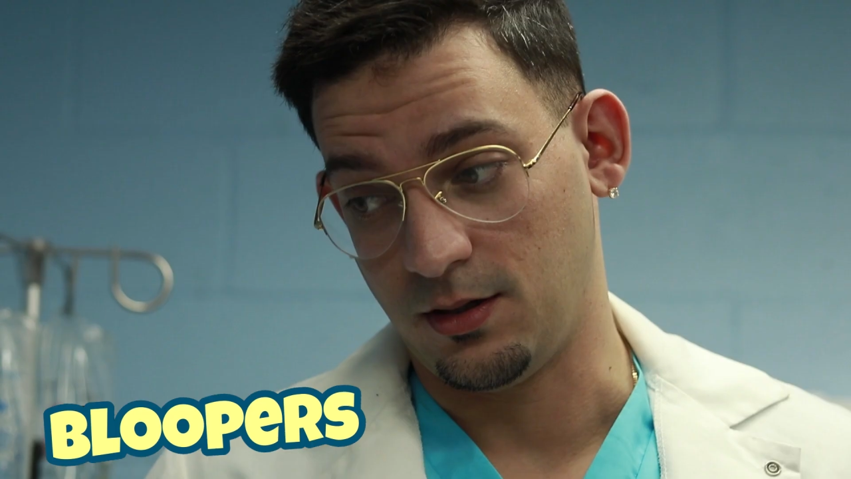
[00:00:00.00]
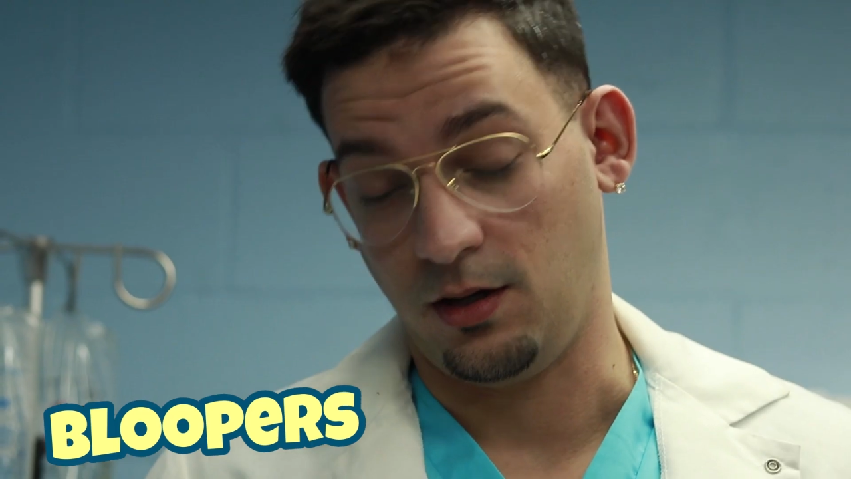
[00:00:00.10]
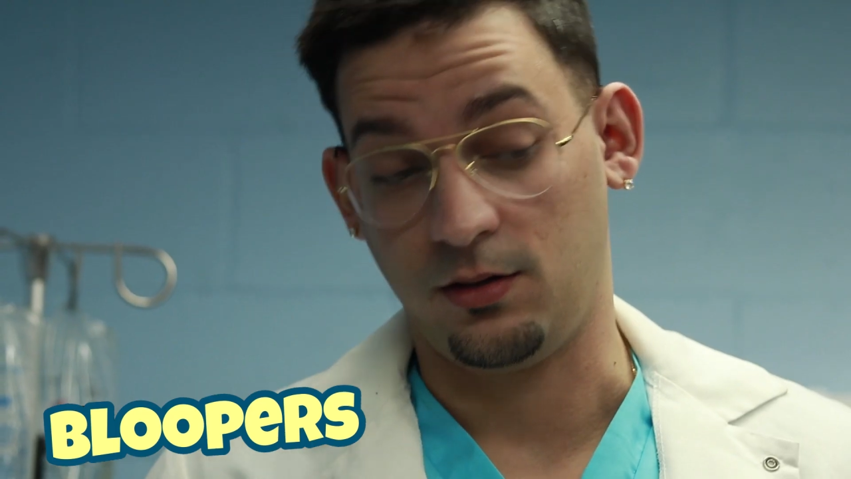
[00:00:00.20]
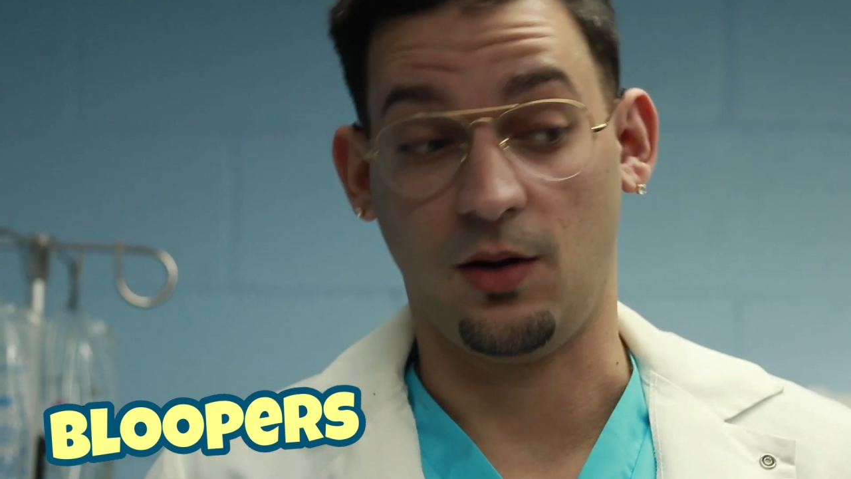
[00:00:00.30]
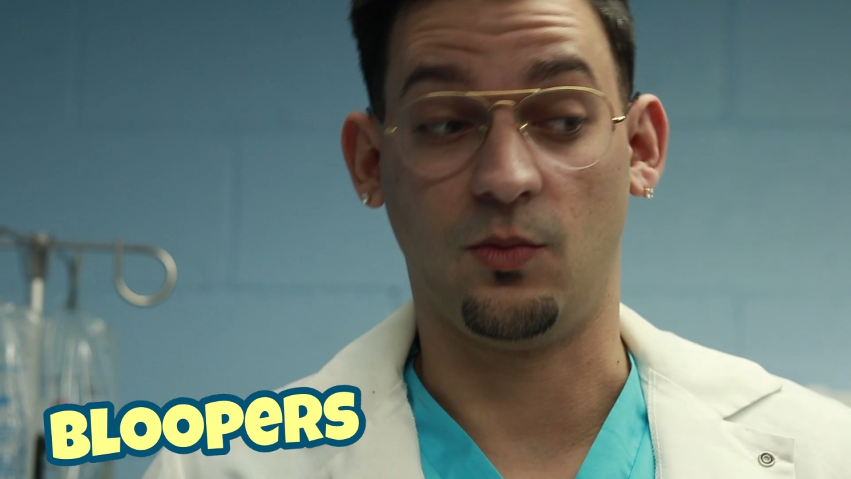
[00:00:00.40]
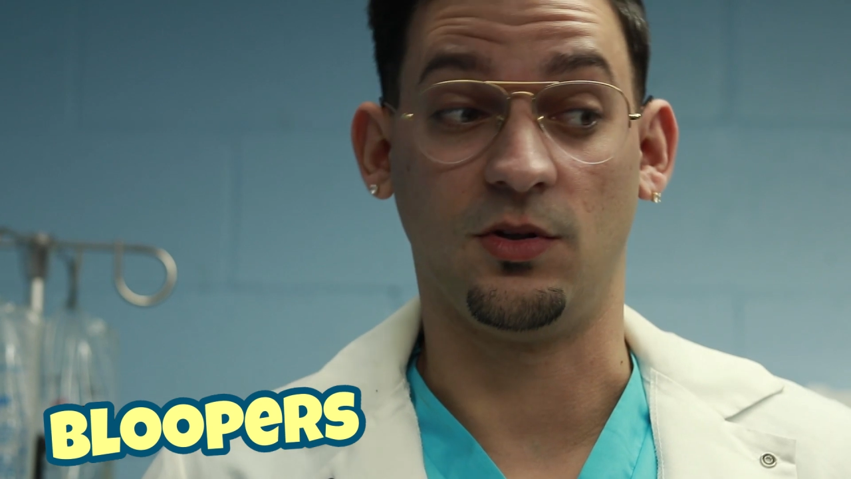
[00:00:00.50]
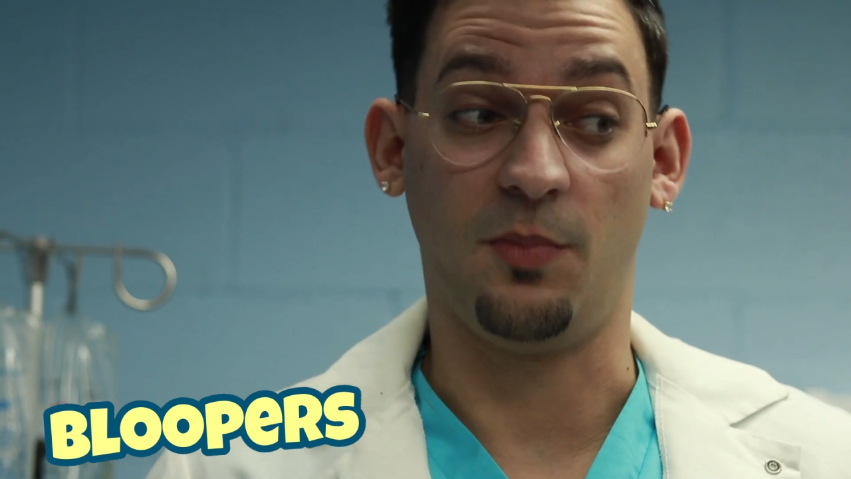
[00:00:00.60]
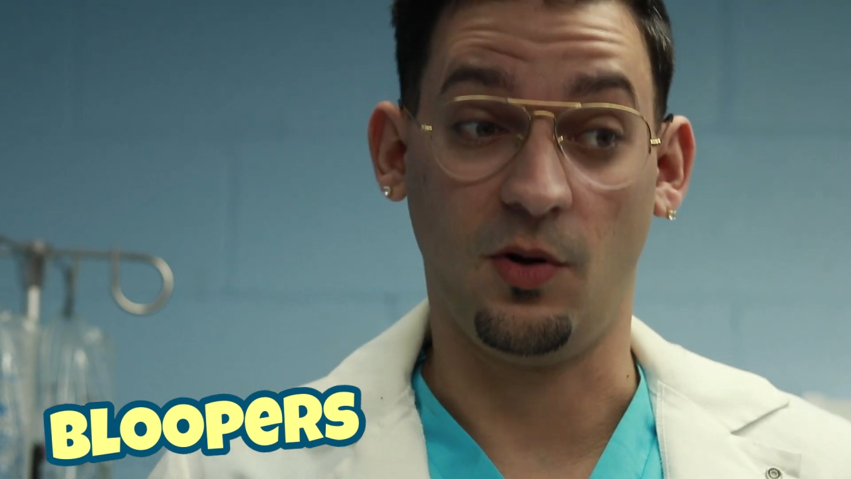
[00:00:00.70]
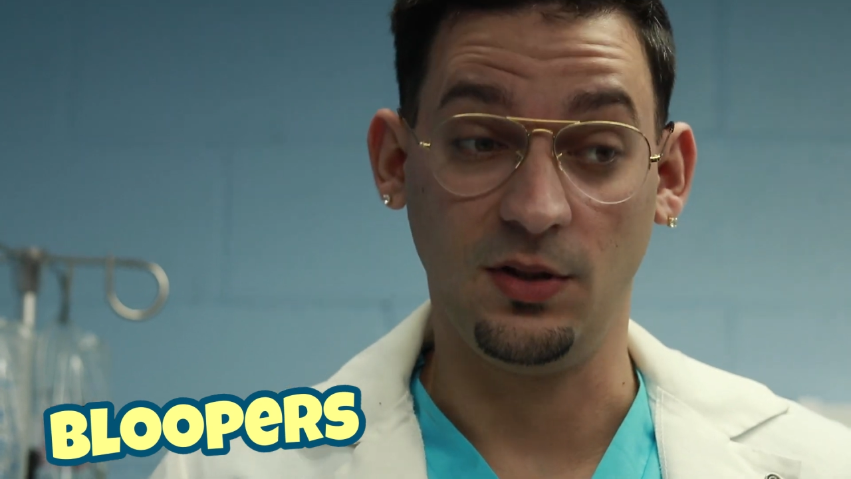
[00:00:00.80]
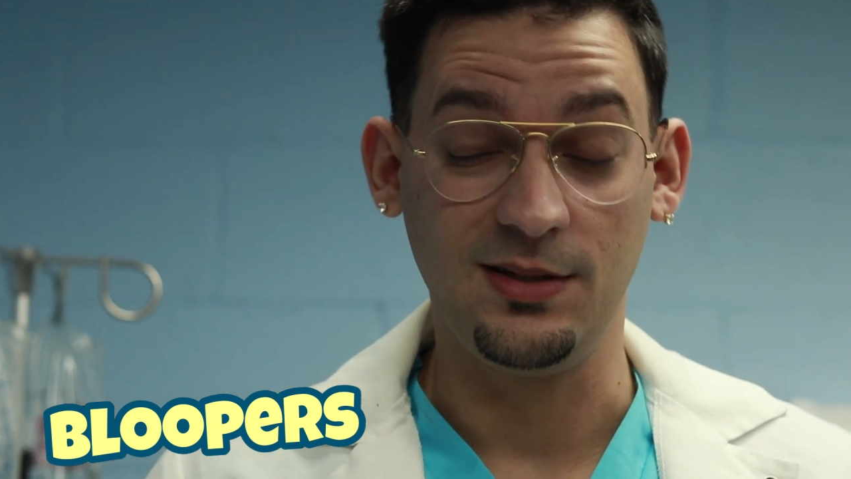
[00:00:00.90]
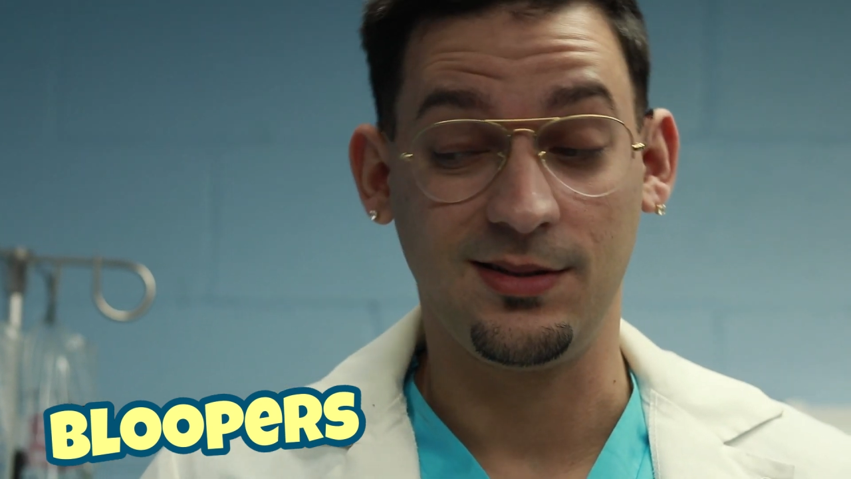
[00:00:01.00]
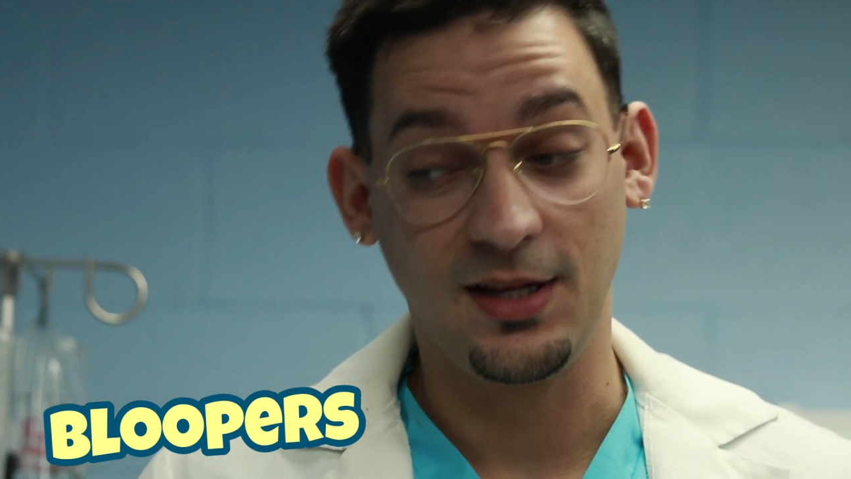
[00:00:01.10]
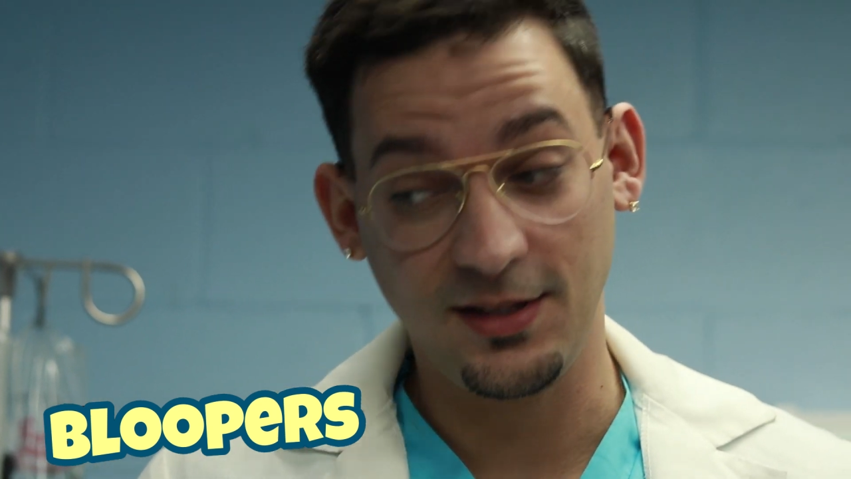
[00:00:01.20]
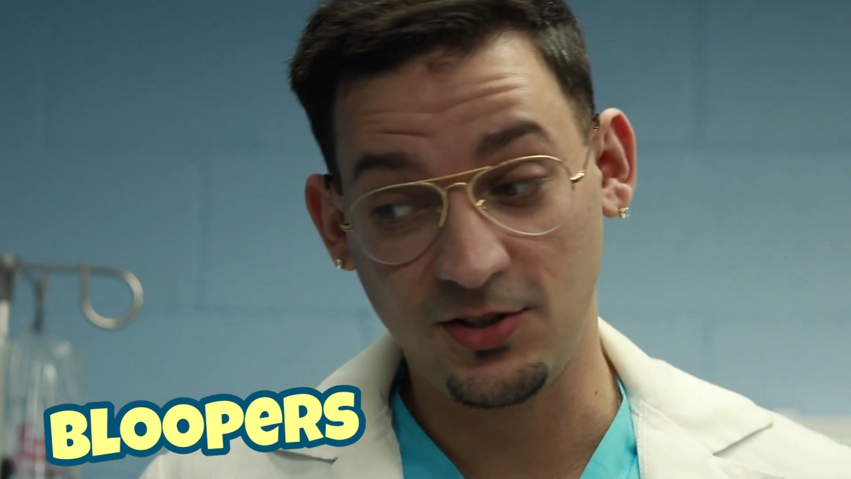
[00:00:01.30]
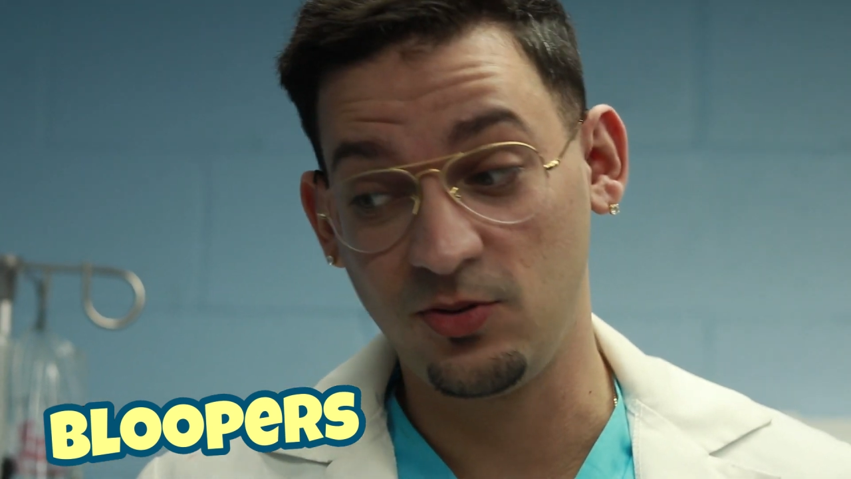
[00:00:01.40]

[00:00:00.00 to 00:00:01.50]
Okay, well, the police said that